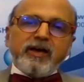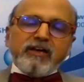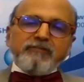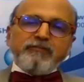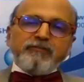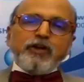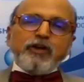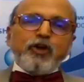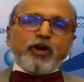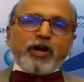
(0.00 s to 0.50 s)

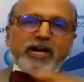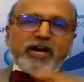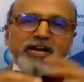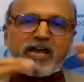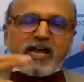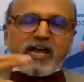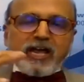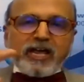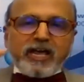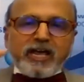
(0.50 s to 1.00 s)
If you look at
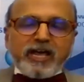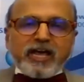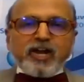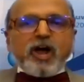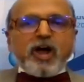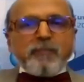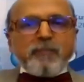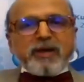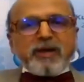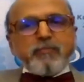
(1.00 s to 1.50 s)
the
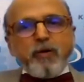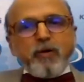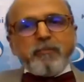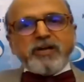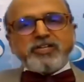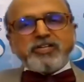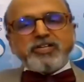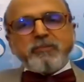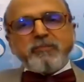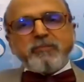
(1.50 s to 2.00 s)
economic
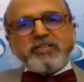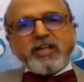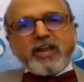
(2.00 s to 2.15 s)
momentum